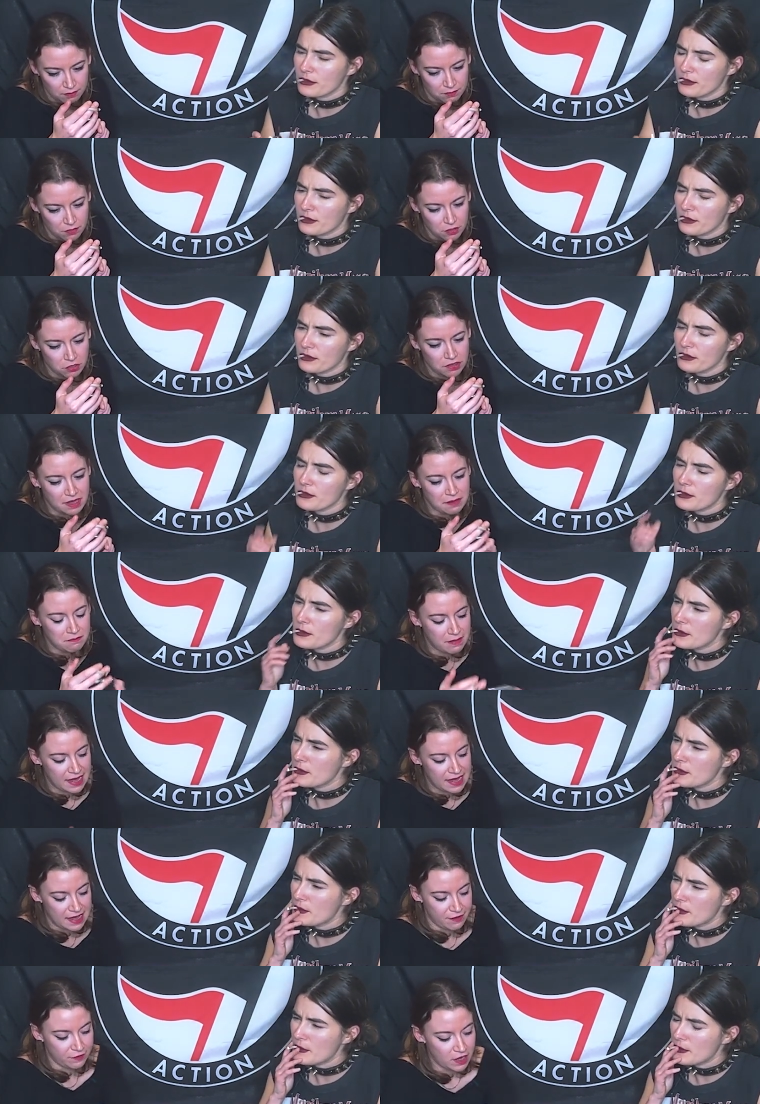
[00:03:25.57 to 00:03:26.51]
Speaker 1: you say may
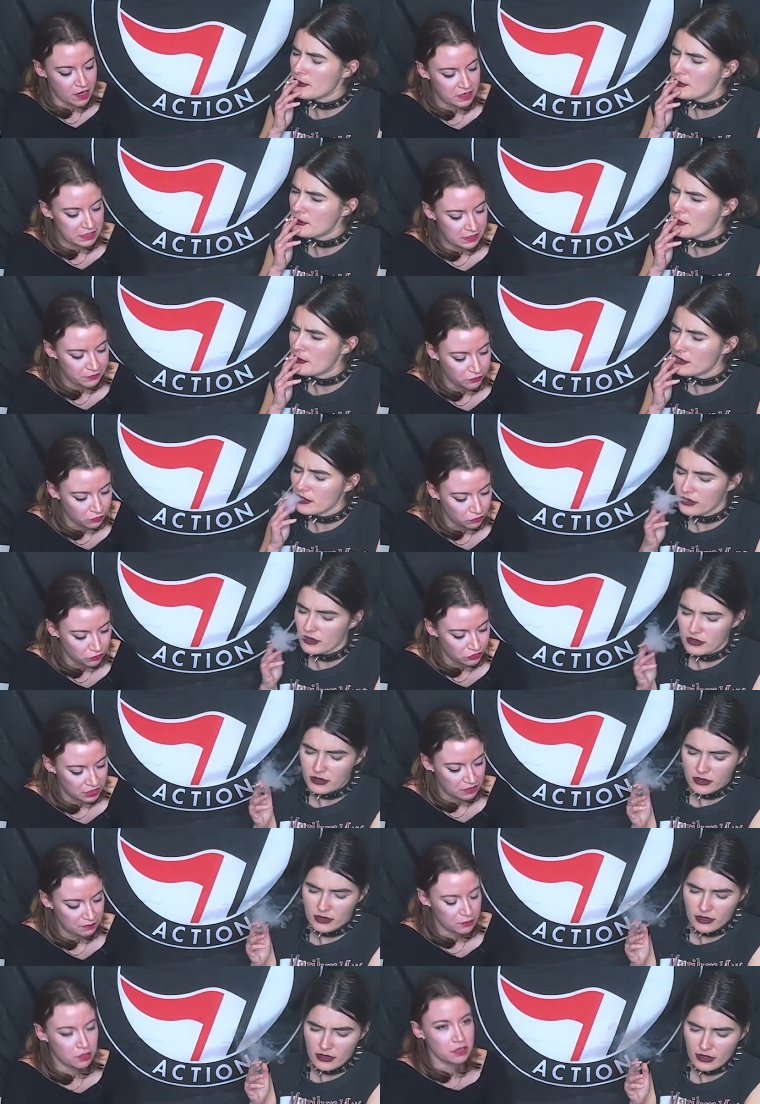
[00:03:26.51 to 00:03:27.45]
have learning difficulties,
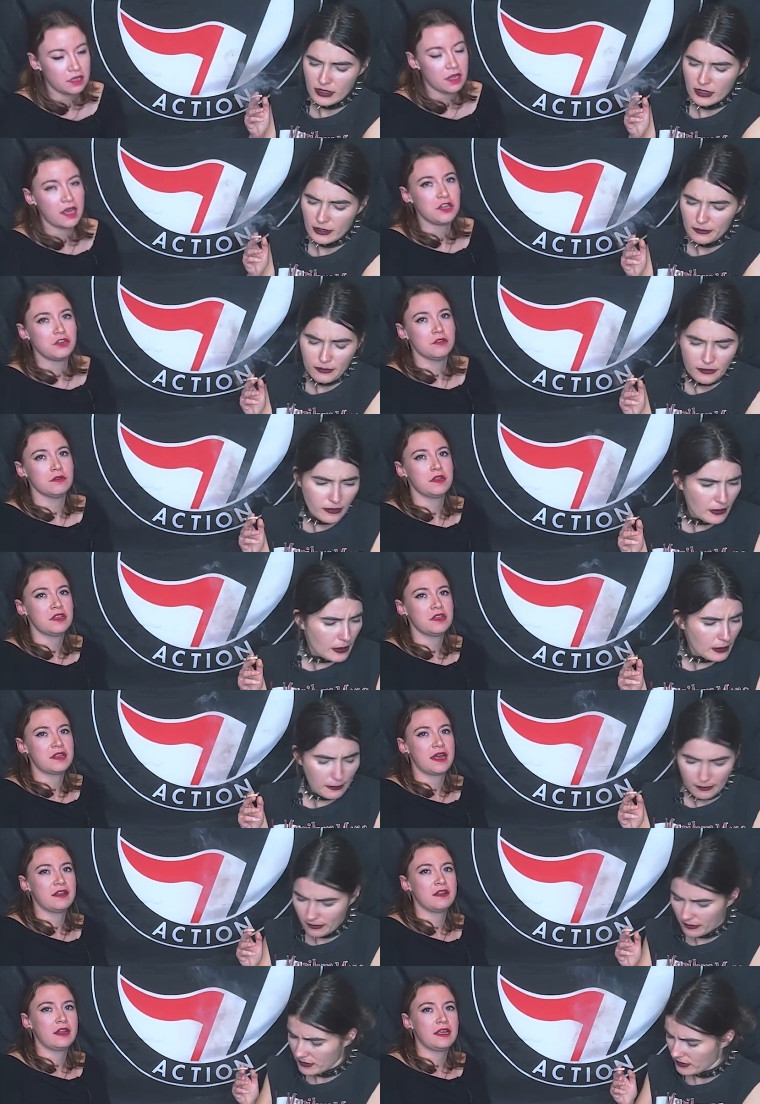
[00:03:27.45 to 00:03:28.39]
because I do
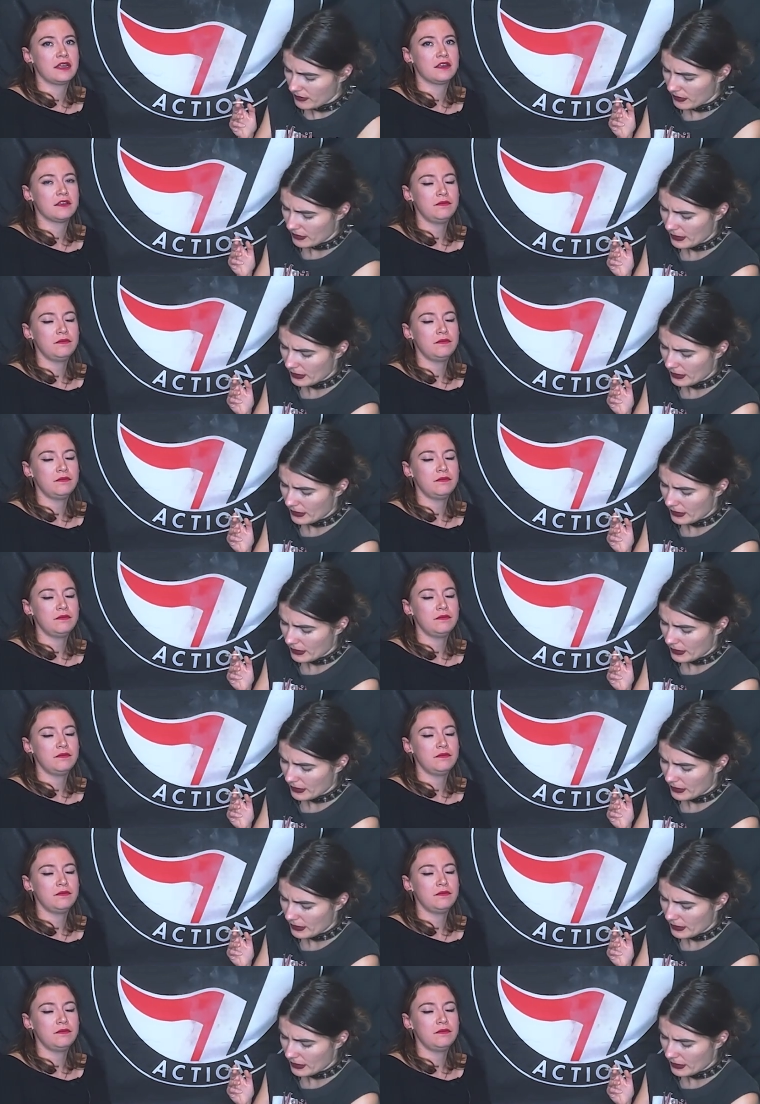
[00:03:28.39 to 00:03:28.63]
understand, like.